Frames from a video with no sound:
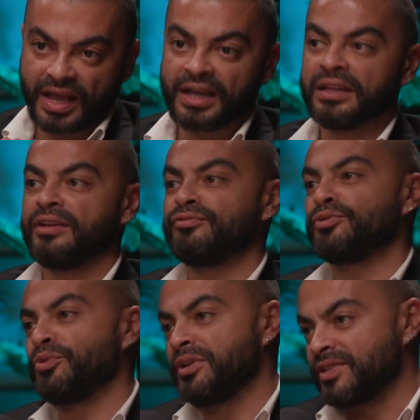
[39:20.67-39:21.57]
I love
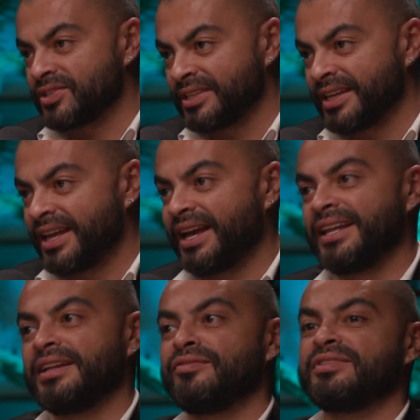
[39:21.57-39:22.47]
trees.
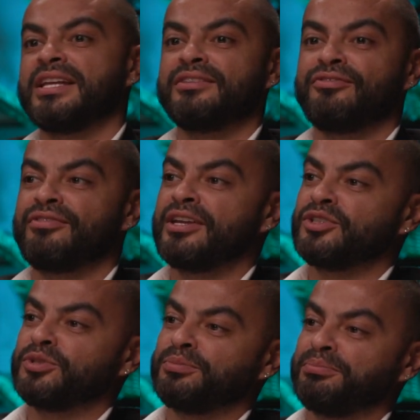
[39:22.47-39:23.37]
I love that
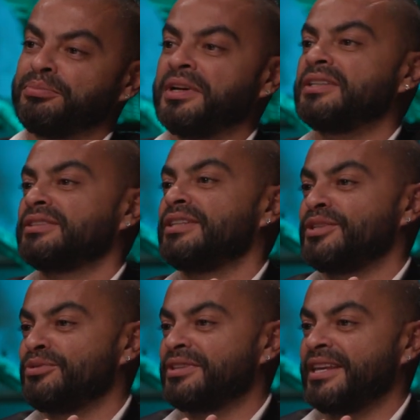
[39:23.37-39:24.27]
fresh breath
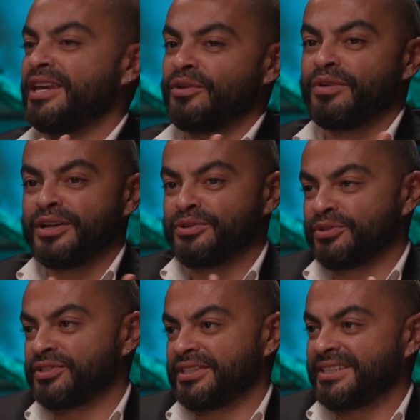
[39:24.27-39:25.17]
that you take while
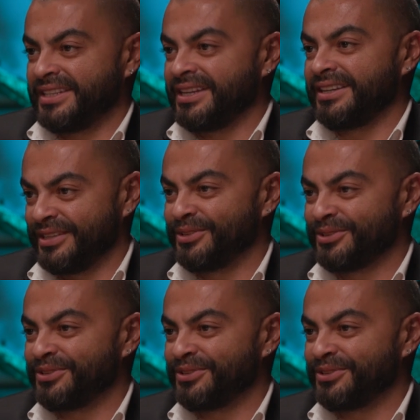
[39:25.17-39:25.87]
you're sitting, in